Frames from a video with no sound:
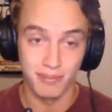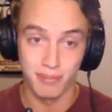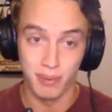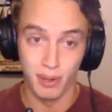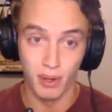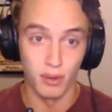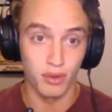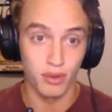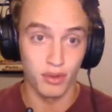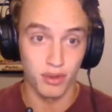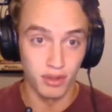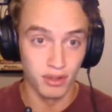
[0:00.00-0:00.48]

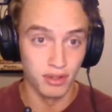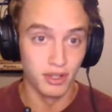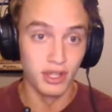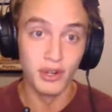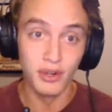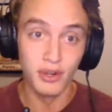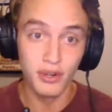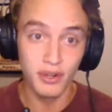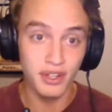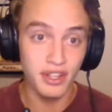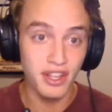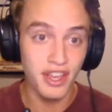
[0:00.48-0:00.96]
both
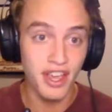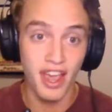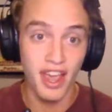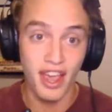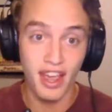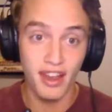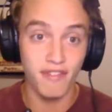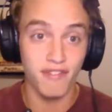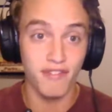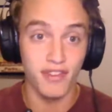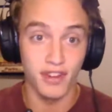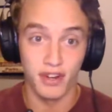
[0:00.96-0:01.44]
literally
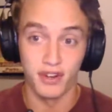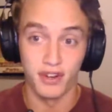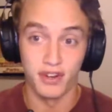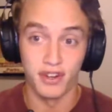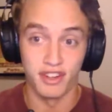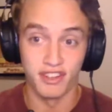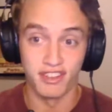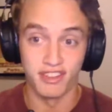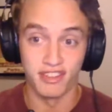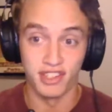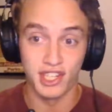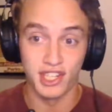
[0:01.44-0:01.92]
and
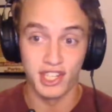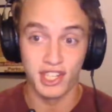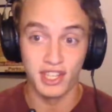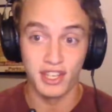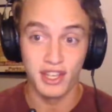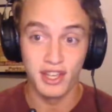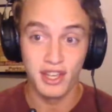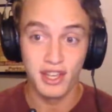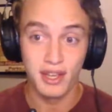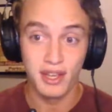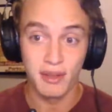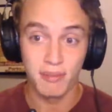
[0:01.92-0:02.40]

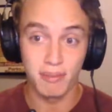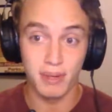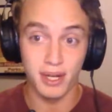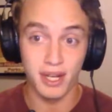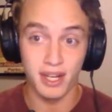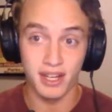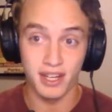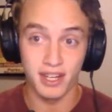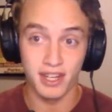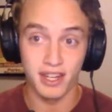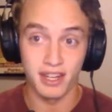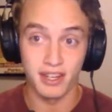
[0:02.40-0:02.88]
figuratively,
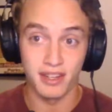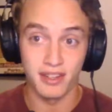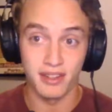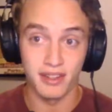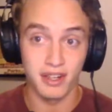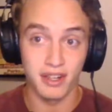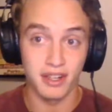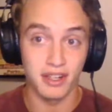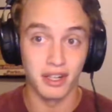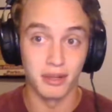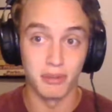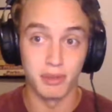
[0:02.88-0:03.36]
by
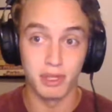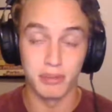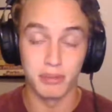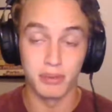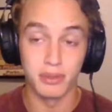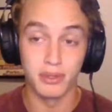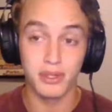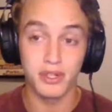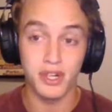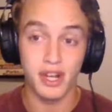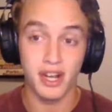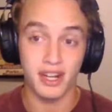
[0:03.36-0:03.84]
the Columbus
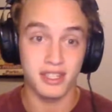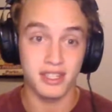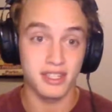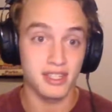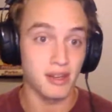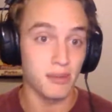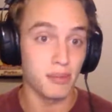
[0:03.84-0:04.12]
Blue Jackets.